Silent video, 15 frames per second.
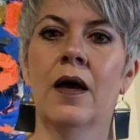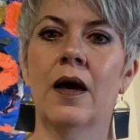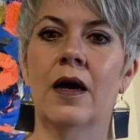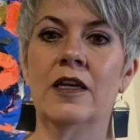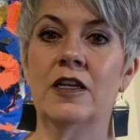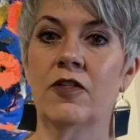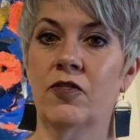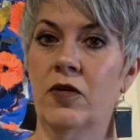a
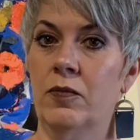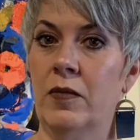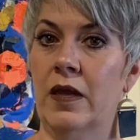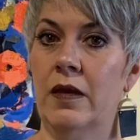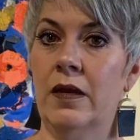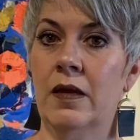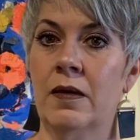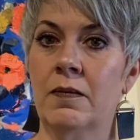different
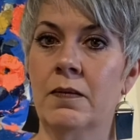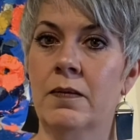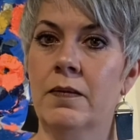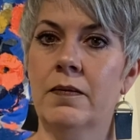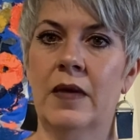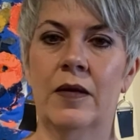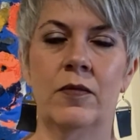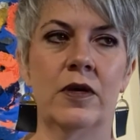
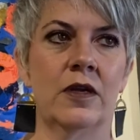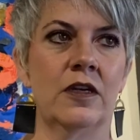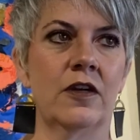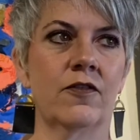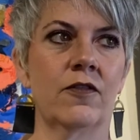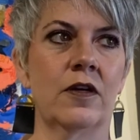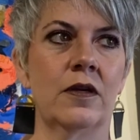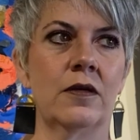medium, maybe a
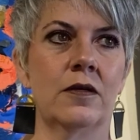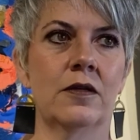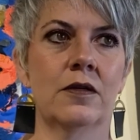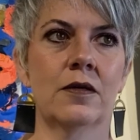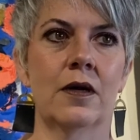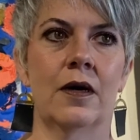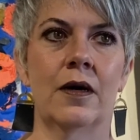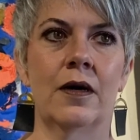different